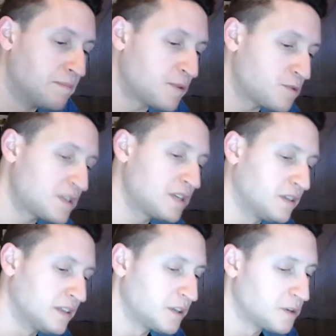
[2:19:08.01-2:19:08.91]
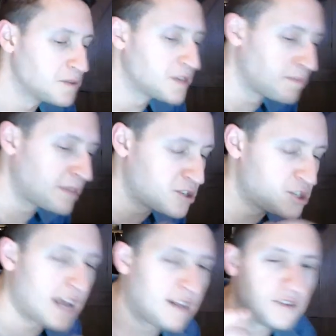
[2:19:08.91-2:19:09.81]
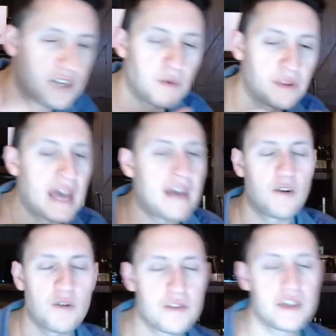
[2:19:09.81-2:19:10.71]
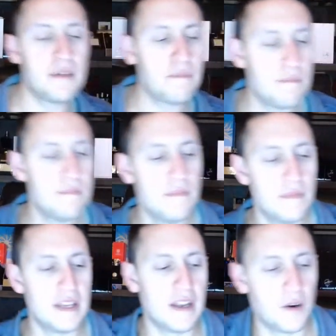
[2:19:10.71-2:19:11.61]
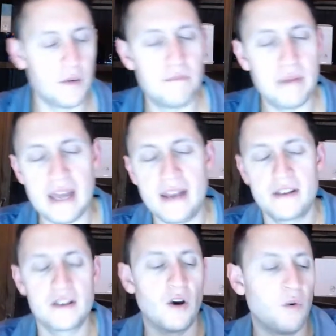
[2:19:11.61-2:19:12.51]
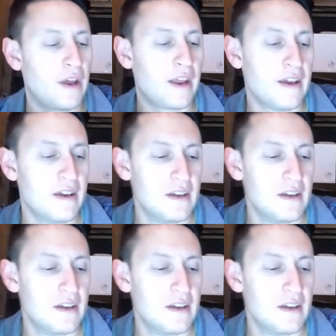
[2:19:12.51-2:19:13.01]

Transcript: there's still a little something challenging with that earthy, you know, bit going.